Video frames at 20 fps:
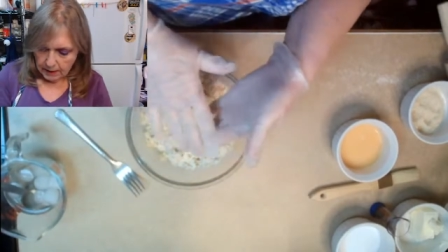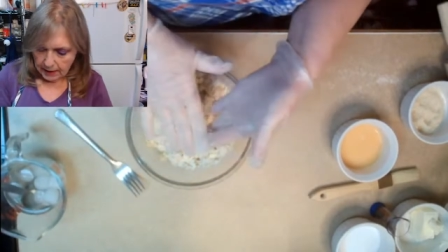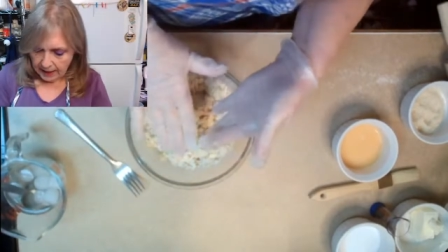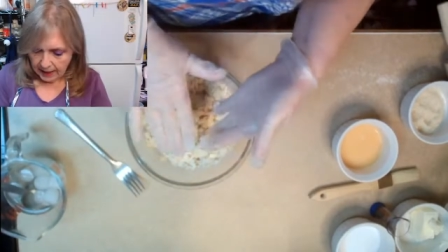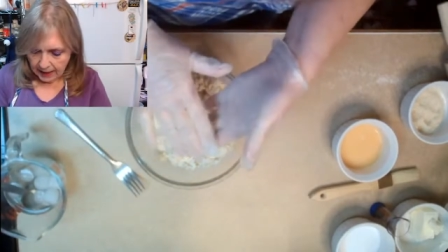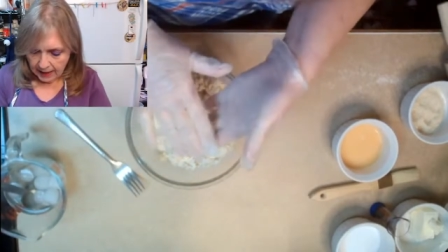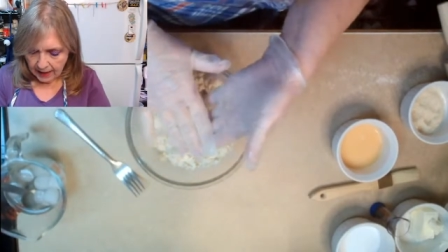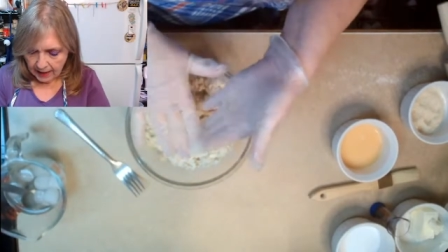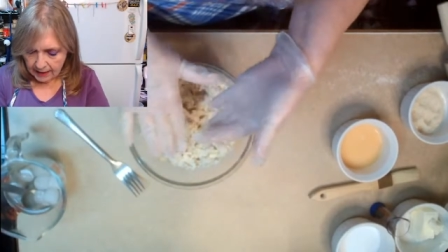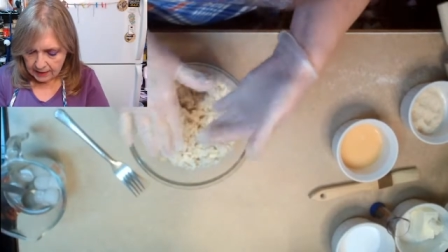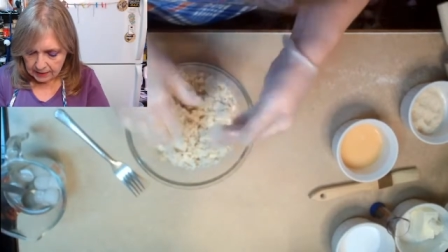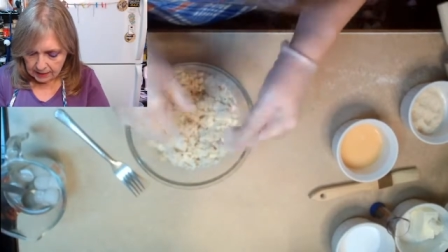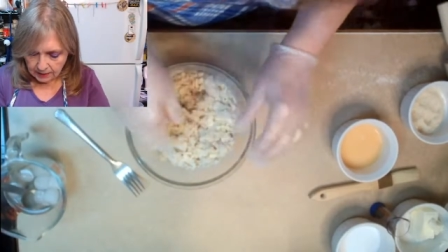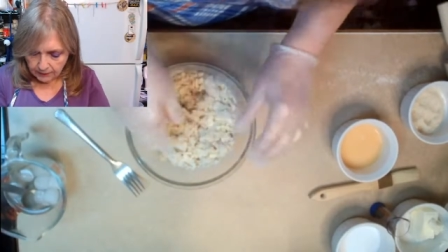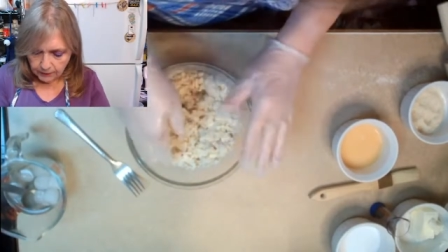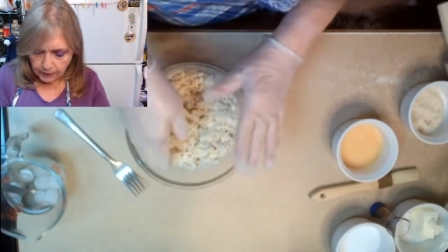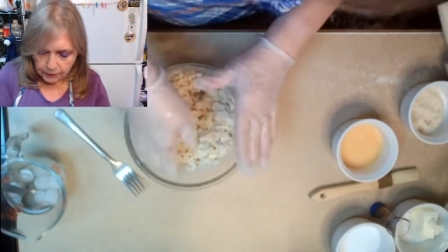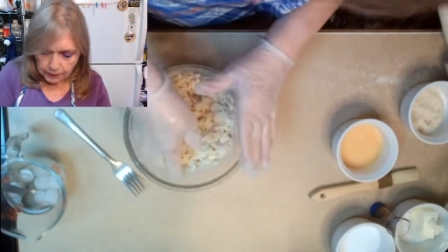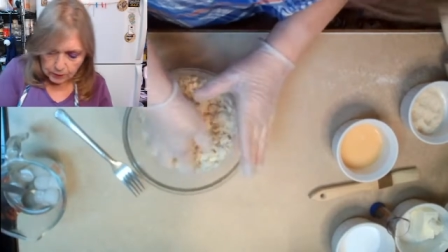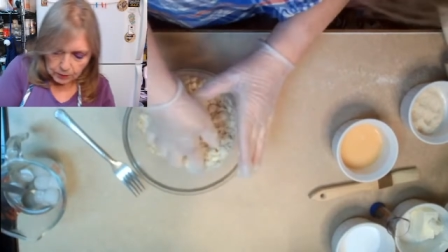my
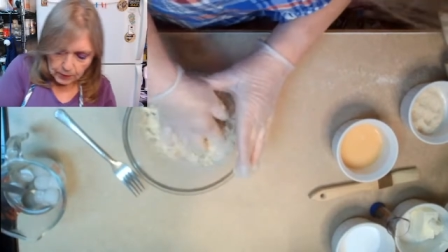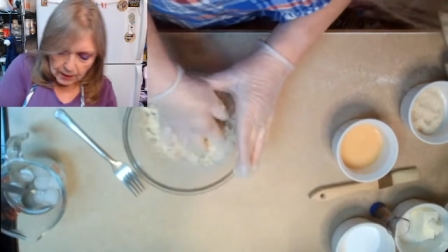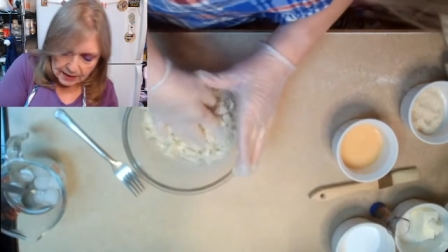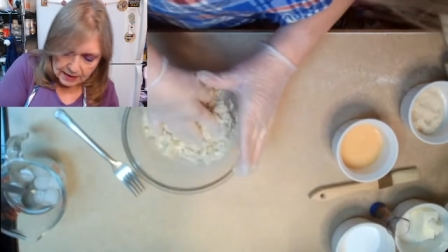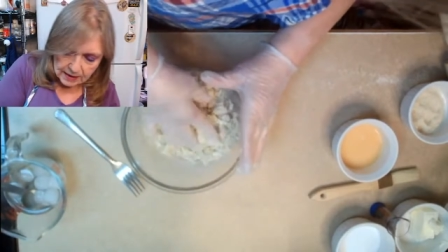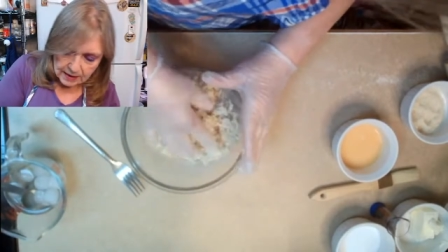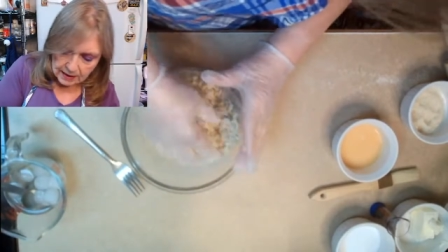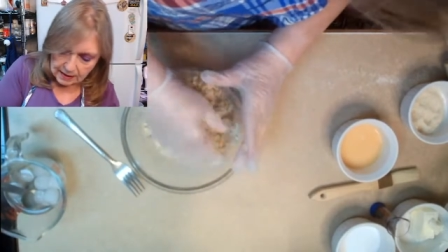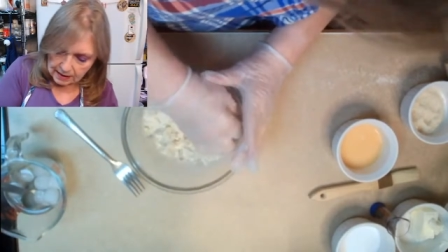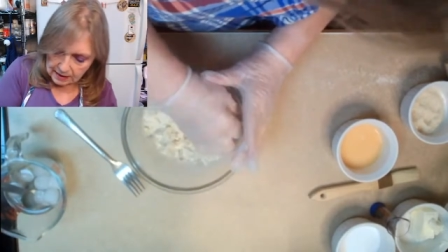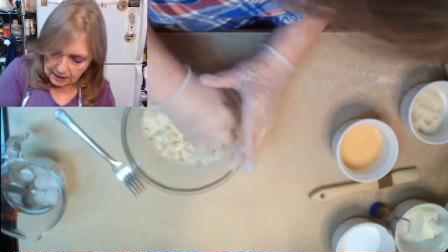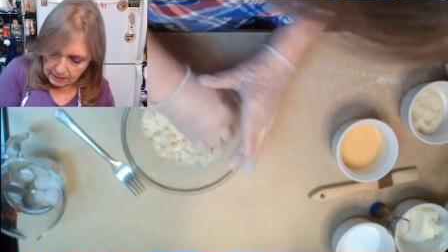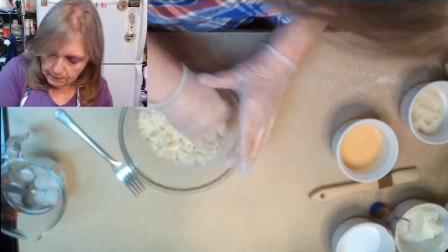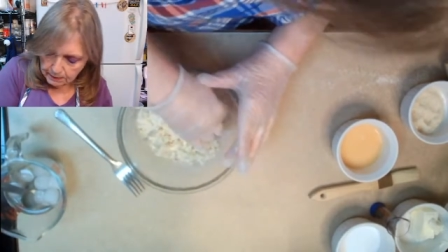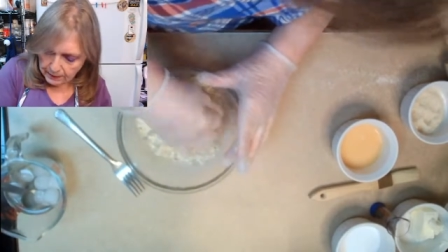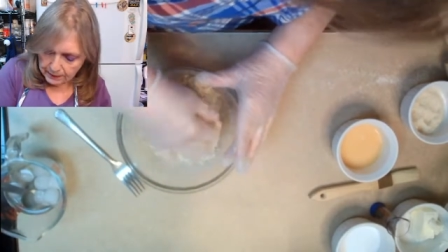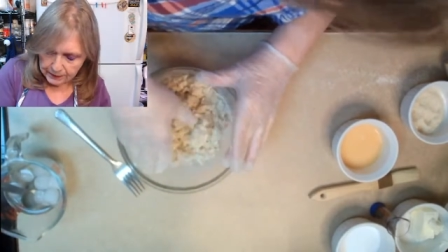hands for the rest of this,